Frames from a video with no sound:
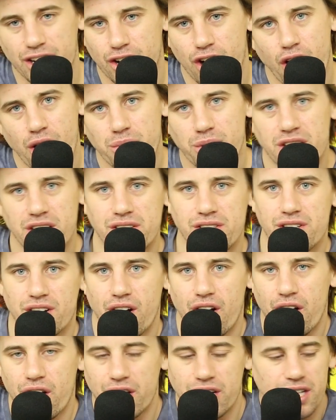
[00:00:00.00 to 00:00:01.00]
Comedy is an
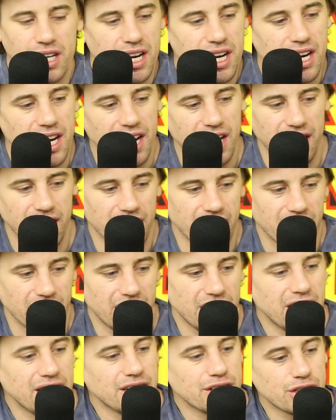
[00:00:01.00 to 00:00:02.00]
art,
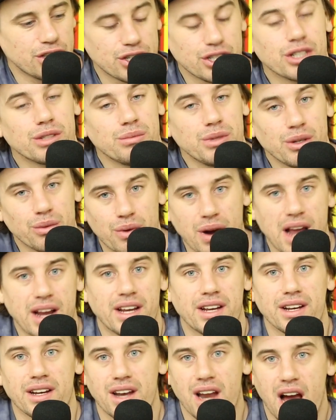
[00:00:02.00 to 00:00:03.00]
and it should be
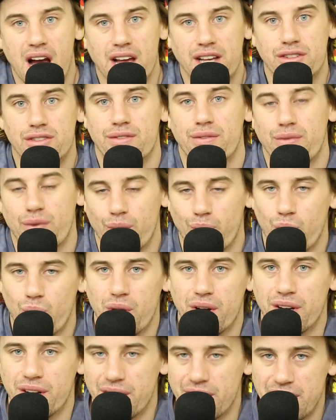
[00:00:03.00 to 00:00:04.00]
recognized for
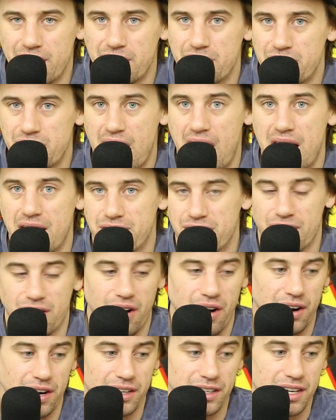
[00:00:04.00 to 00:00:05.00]
what it is, as an
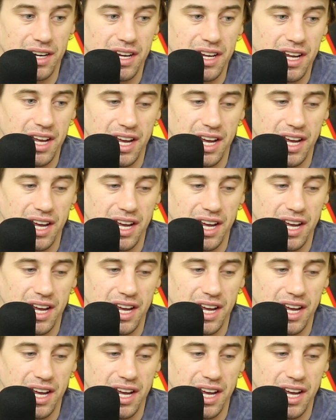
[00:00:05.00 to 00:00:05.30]
art.